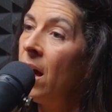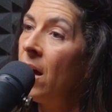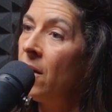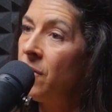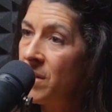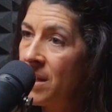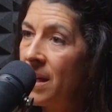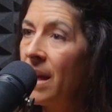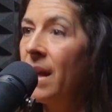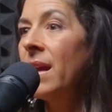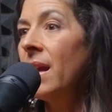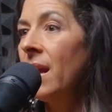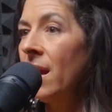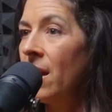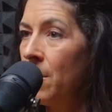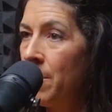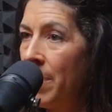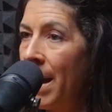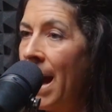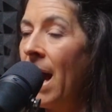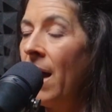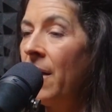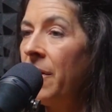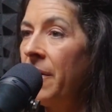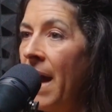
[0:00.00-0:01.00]
of taking a
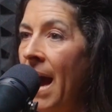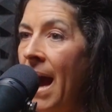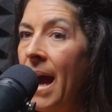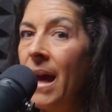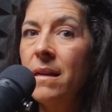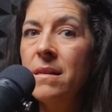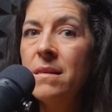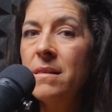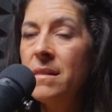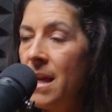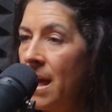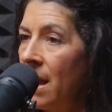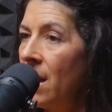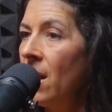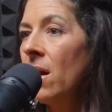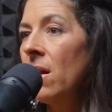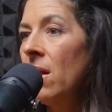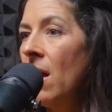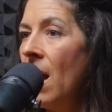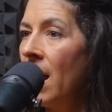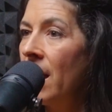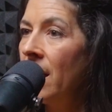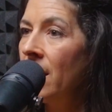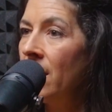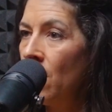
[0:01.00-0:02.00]
bath at 10
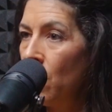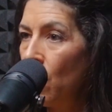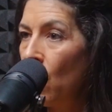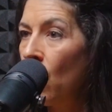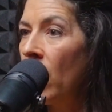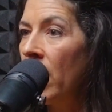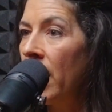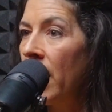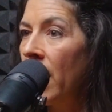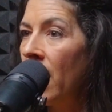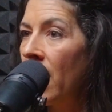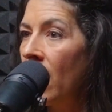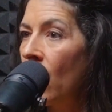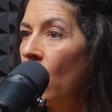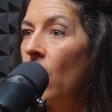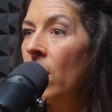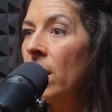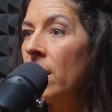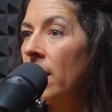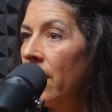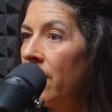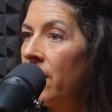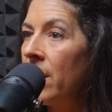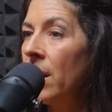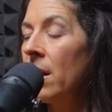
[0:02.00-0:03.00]
o'clock in the morning or
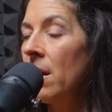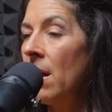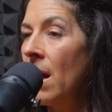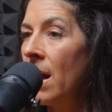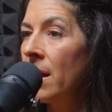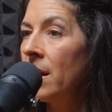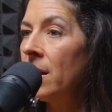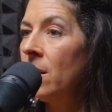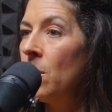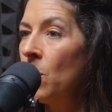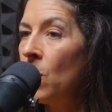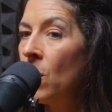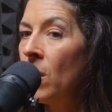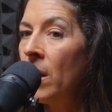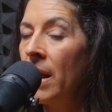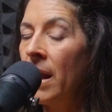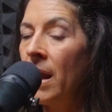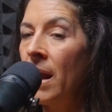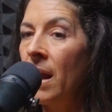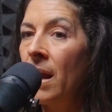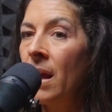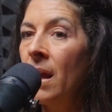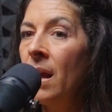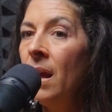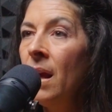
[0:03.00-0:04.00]
11 o'clock in the
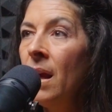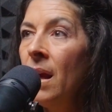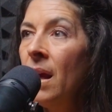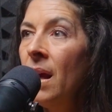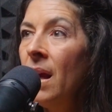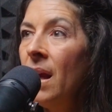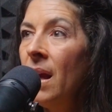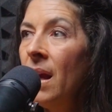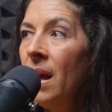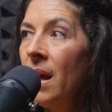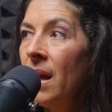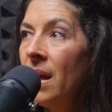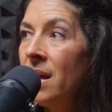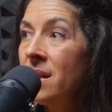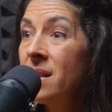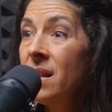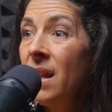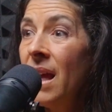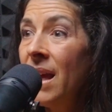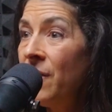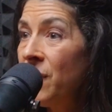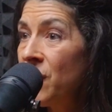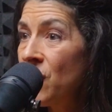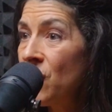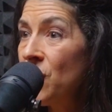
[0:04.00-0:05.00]
morning is
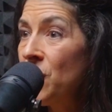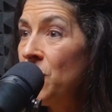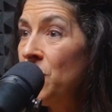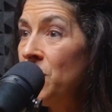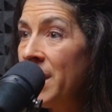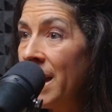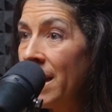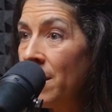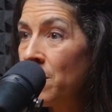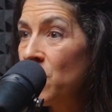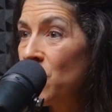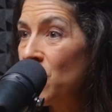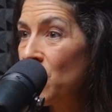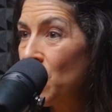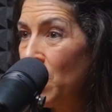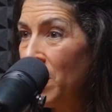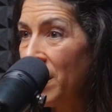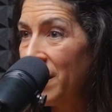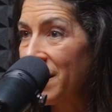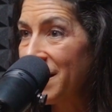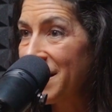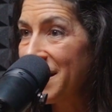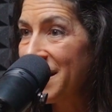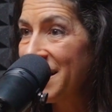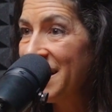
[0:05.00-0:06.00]
life's too damn
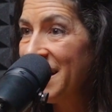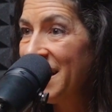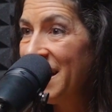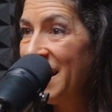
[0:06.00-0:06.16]
short.